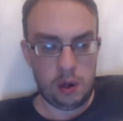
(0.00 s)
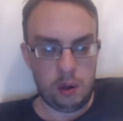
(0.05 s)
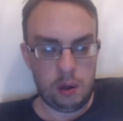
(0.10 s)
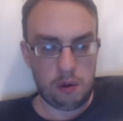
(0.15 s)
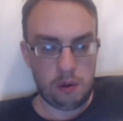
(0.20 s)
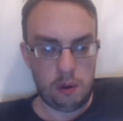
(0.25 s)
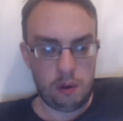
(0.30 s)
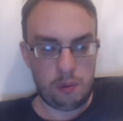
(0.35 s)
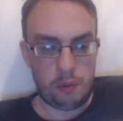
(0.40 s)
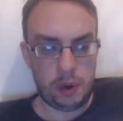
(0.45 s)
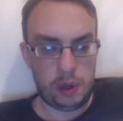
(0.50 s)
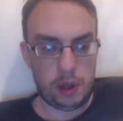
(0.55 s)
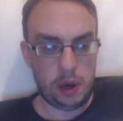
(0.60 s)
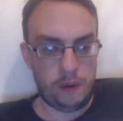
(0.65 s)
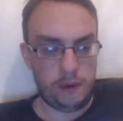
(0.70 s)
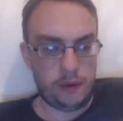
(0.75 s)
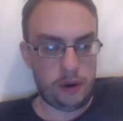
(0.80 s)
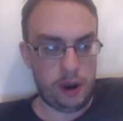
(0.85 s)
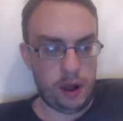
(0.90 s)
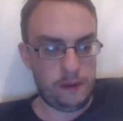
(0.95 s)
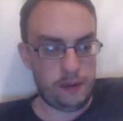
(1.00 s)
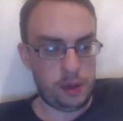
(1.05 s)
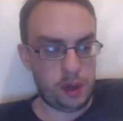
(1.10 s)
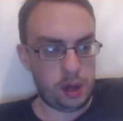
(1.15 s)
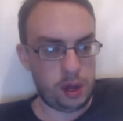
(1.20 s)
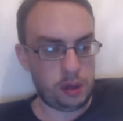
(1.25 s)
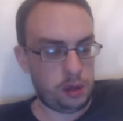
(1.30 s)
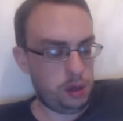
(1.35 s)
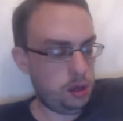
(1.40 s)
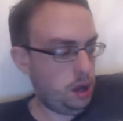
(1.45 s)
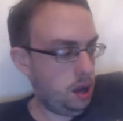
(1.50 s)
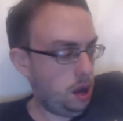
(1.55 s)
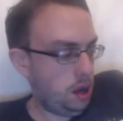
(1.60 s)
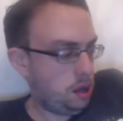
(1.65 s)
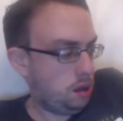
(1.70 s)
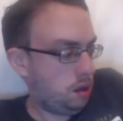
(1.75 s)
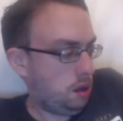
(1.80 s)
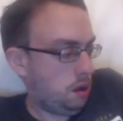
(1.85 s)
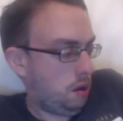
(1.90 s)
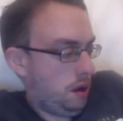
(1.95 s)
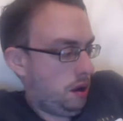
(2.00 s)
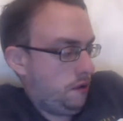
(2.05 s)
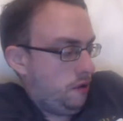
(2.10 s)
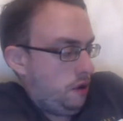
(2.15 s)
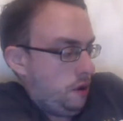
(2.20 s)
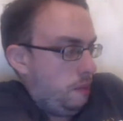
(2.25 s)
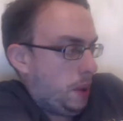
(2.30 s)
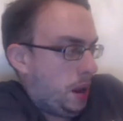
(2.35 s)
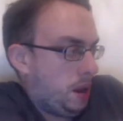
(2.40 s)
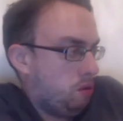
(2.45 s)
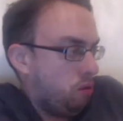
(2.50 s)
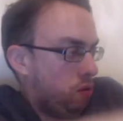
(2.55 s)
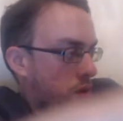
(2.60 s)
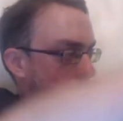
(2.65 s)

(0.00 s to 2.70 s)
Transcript: we'll put that on for eleven ninety nine. It's all right for a pound.